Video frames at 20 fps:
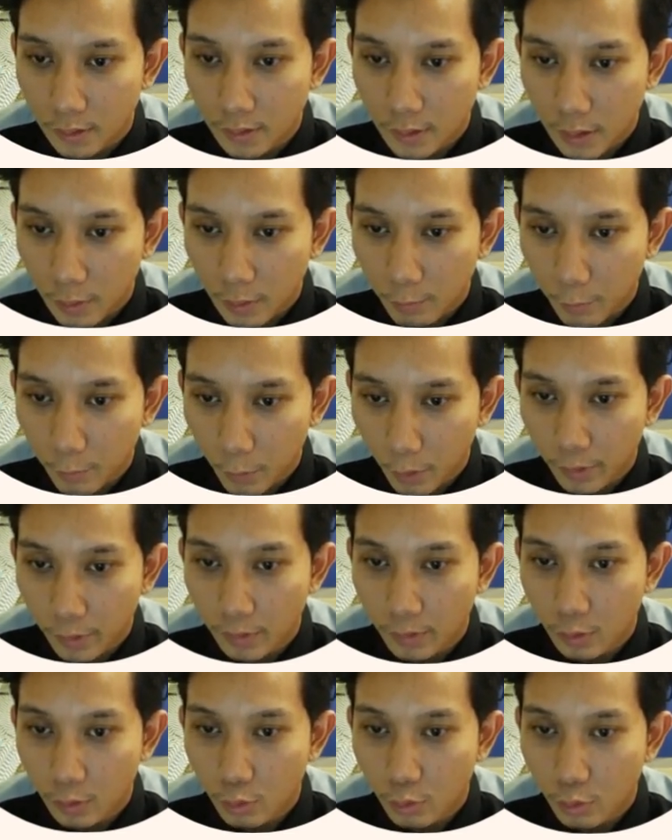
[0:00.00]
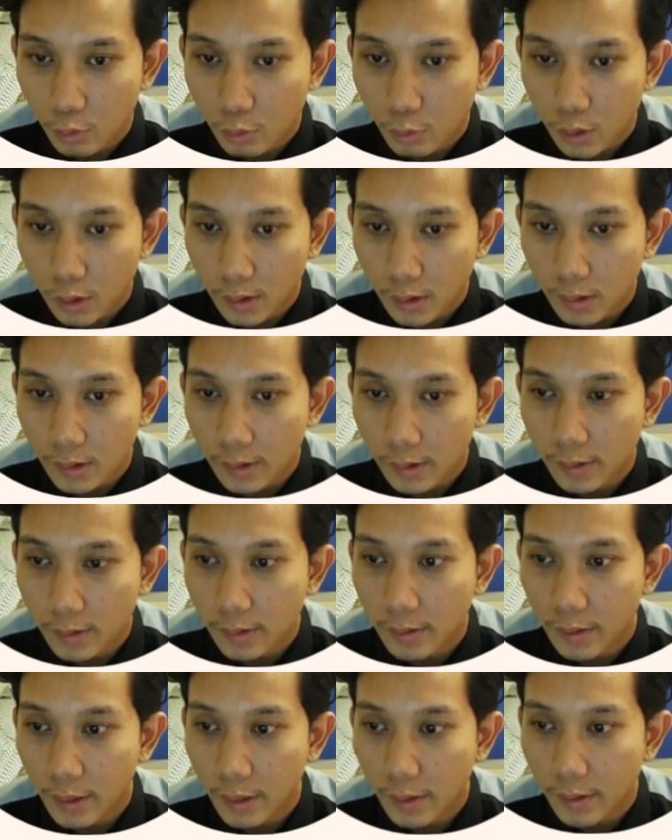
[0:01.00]
set point to calculate
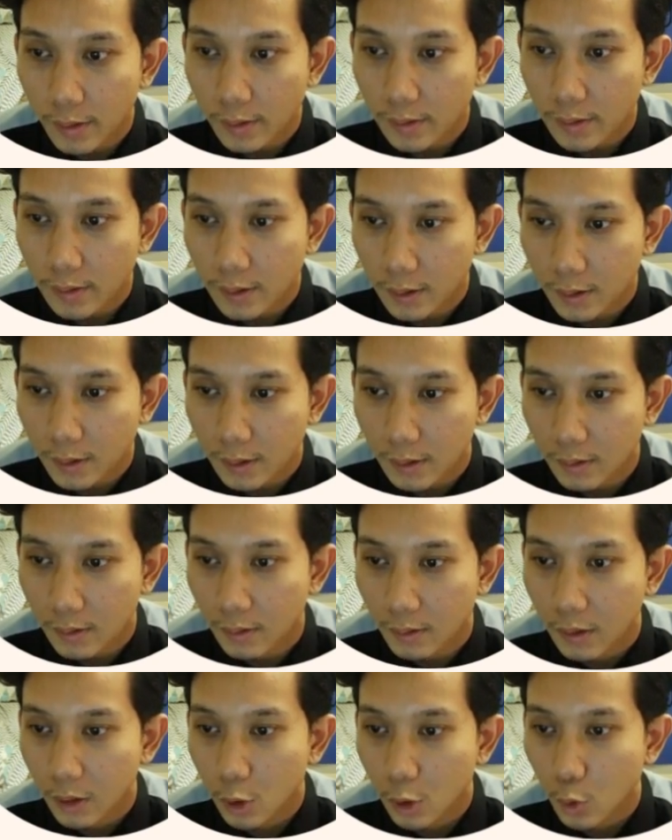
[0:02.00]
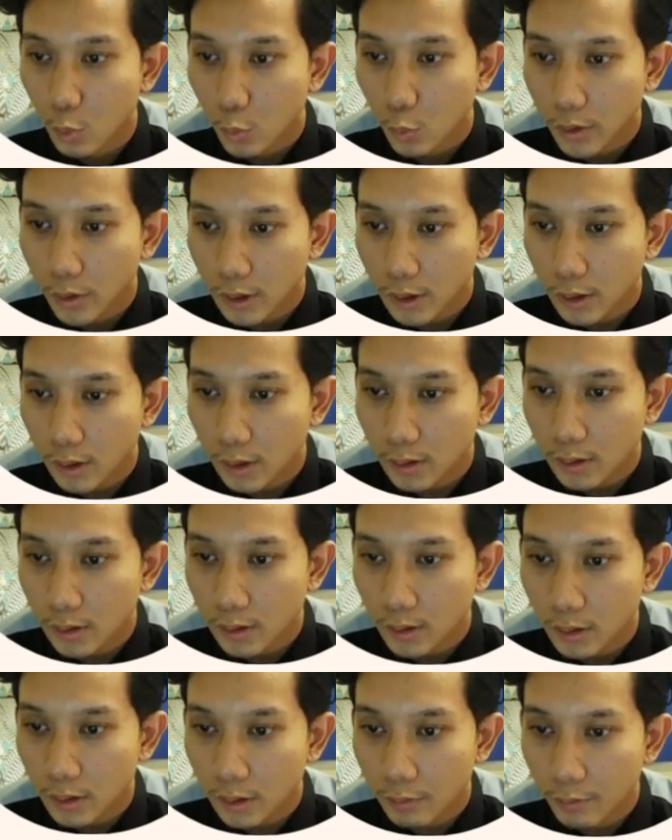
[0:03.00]
the error signal, which is
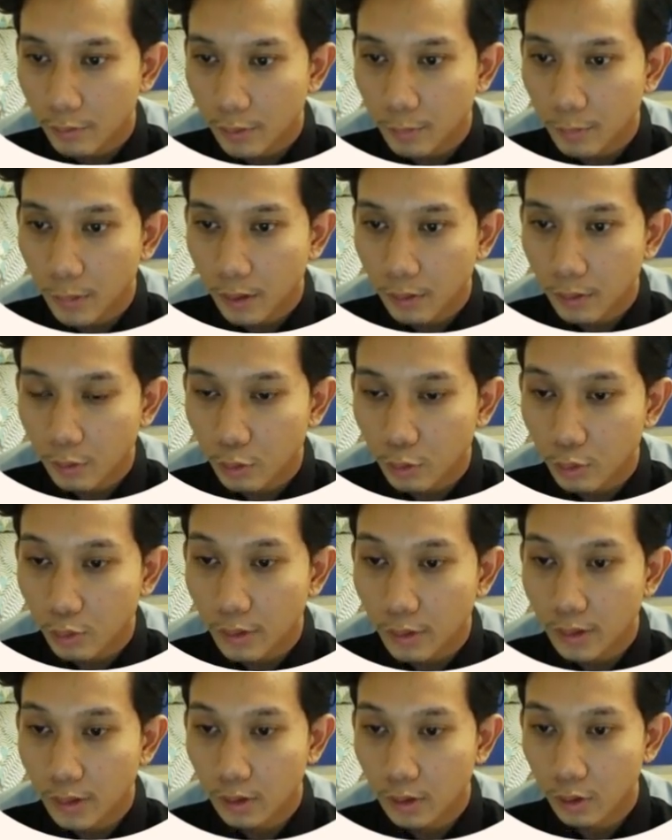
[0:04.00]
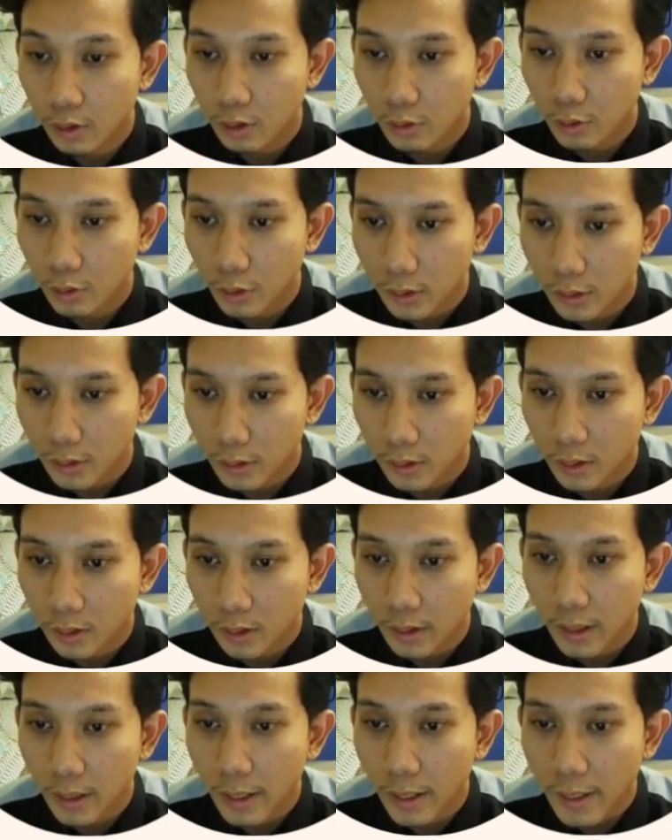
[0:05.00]
the feedback to the controller.
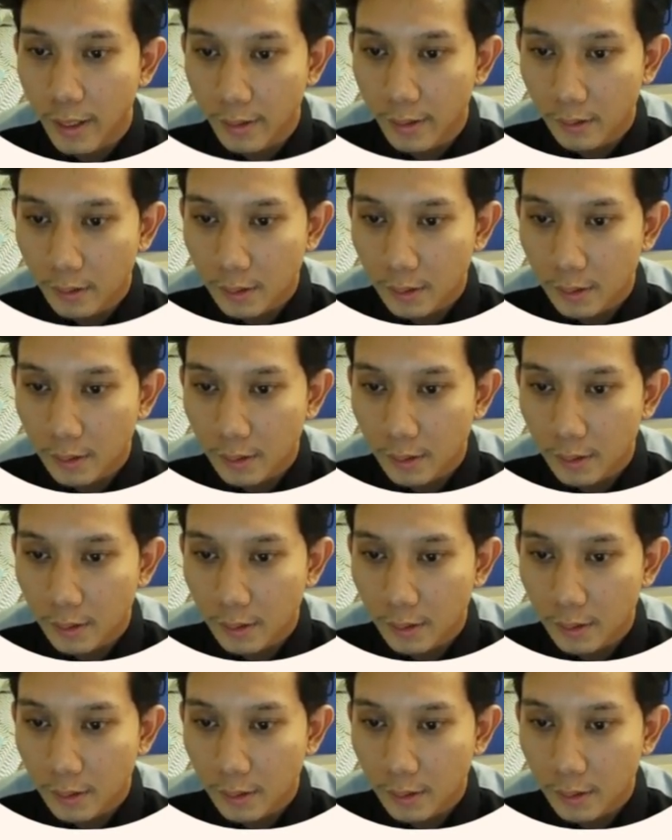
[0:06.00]
Error